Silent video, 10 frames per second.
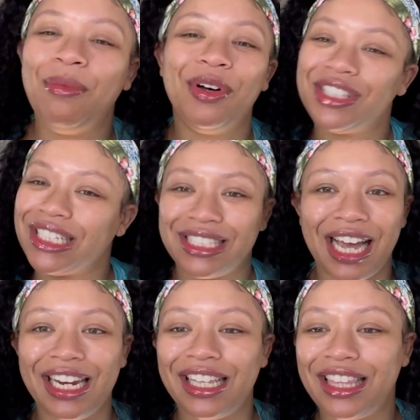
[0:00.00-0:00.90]
most
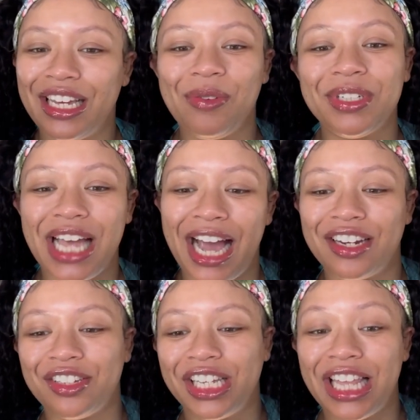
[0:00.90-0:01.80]
exciting thing was
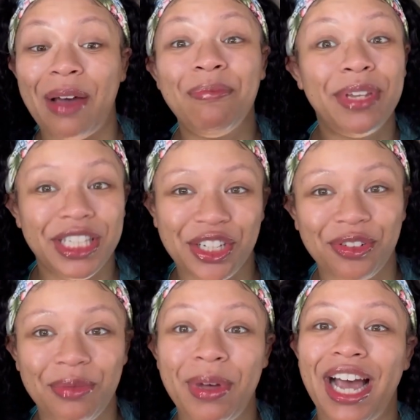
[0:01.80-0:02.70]
actually that
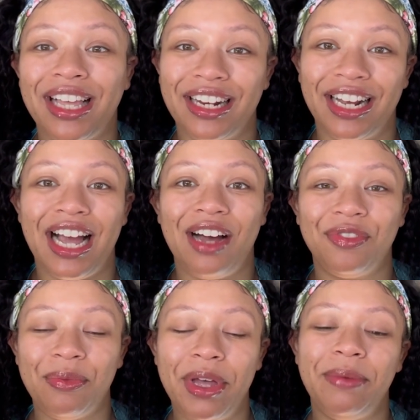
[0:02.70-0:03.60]
mystery bag that I got
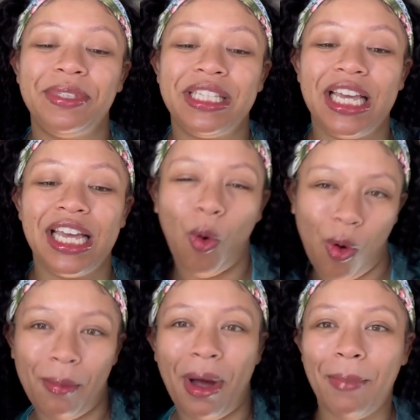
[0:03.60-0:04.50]
from Ipsy
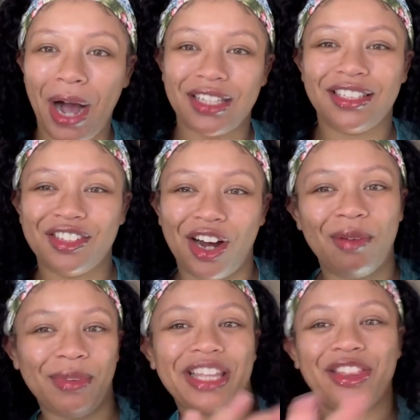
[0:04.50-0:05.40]
or my
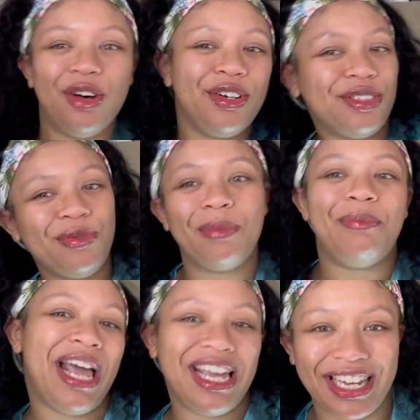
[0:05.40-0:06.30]
BoxyCharm. Like those were
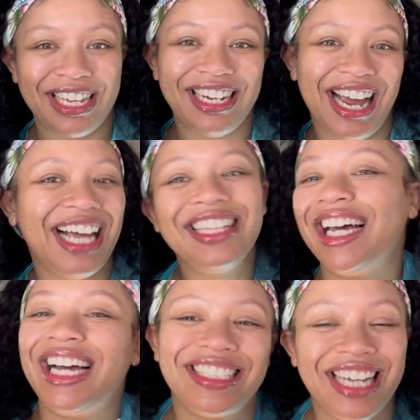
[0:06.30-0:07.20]
banging. I
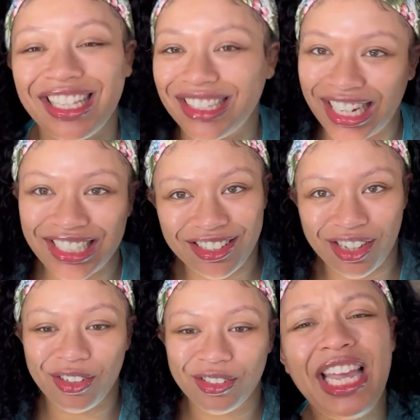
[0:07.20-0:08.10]
liked
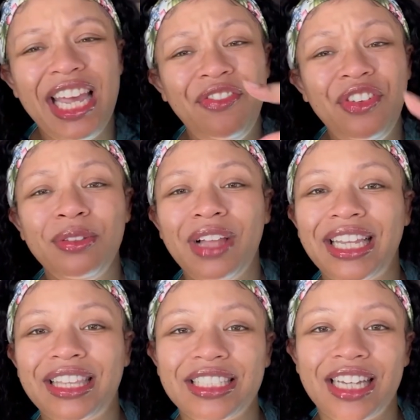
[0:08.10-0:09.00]
those. If you
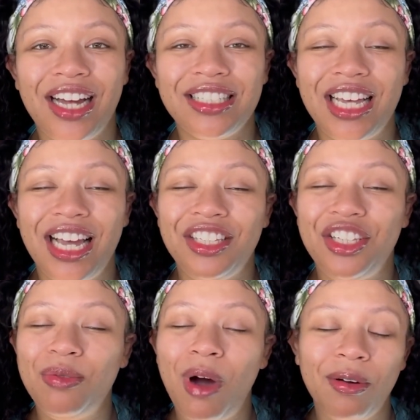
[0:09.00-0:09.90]
like this content,
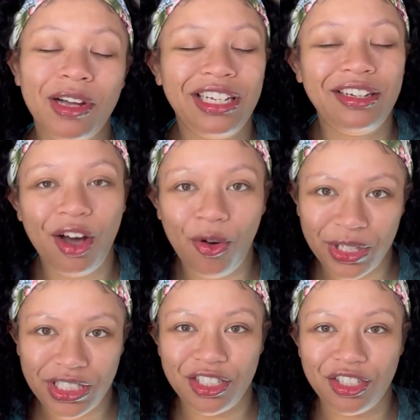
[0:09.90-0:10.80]
you already know
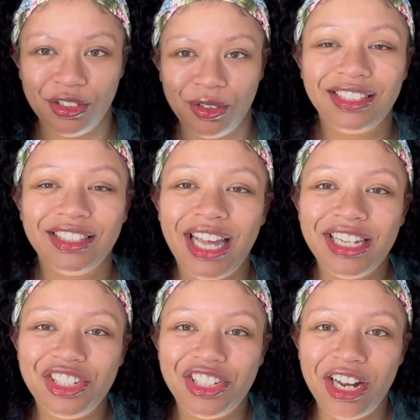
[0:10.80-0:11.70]
what to do.
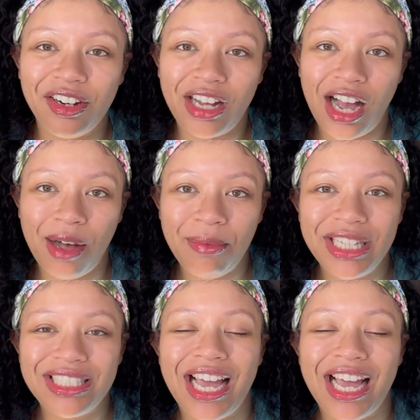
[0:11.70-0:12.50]
Like, share, comment,